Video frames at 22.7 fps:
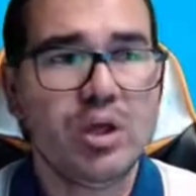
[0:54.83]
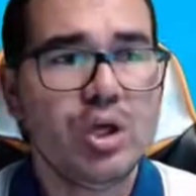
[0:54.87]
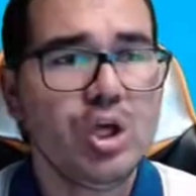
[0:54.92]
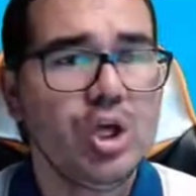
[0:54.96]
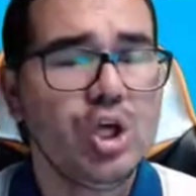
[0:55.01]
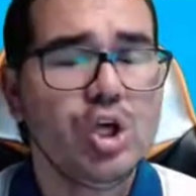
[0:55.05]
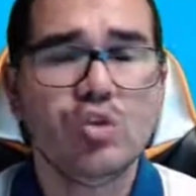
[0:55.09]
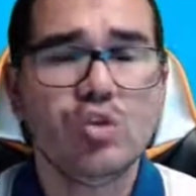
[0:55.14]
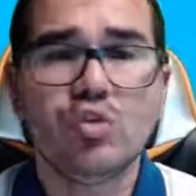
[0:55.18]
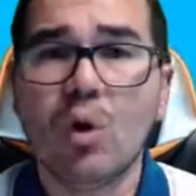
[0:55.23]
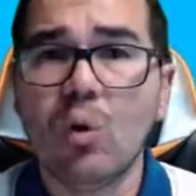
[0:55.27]

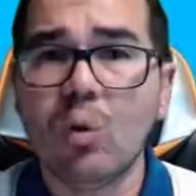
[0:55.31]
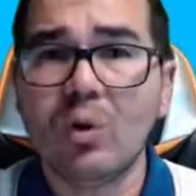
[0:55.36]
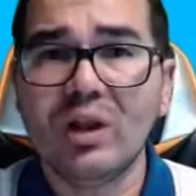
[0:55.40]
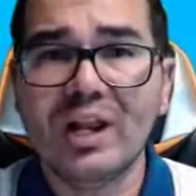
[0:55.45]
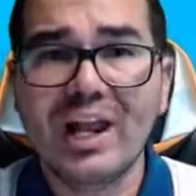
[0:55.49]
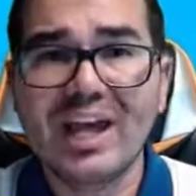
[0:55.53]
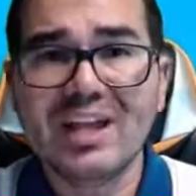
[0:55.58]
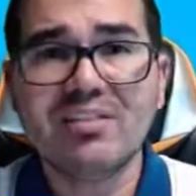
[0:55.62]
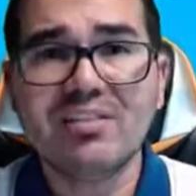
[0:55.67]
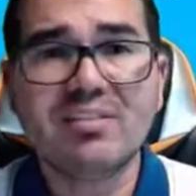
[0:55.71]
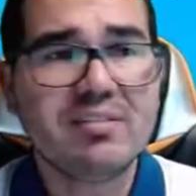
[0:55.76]
So
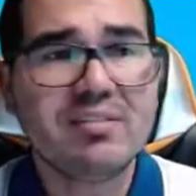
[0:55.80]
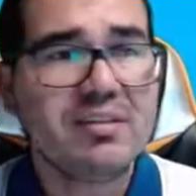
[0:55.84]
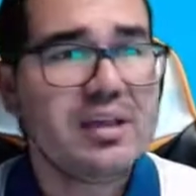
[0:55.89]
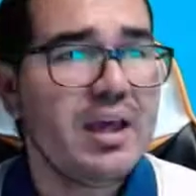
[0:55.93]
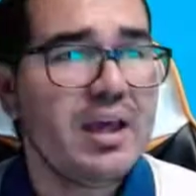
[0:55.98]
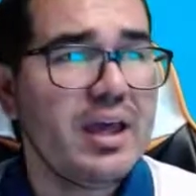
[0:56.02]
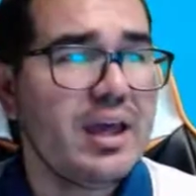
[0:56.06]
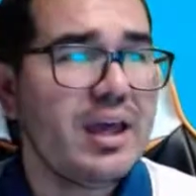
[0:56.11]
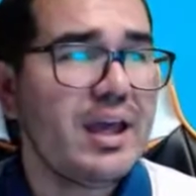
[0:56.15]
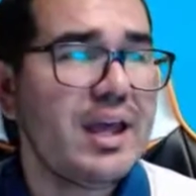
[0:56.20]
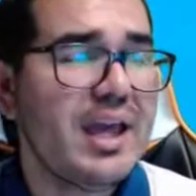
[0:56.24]
let's
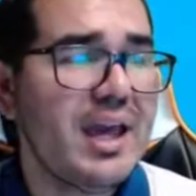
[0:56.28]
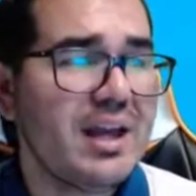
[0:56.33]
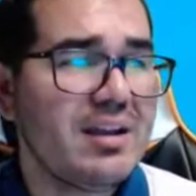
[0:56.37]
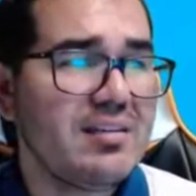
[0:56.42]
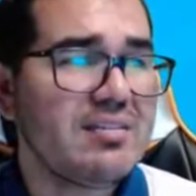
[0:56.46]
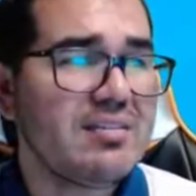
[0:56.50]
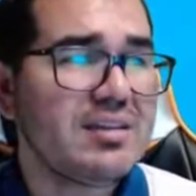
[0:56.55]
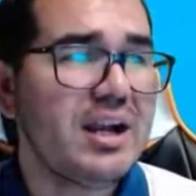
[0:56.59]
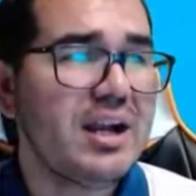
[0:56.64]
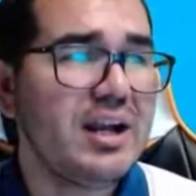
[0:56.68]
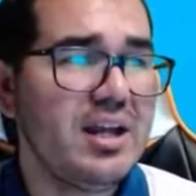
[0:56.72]
get
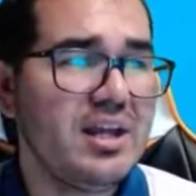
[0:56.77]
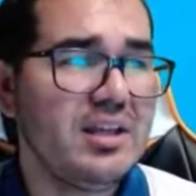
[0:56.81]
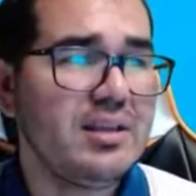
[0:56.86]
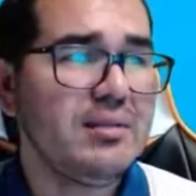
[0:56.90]
started.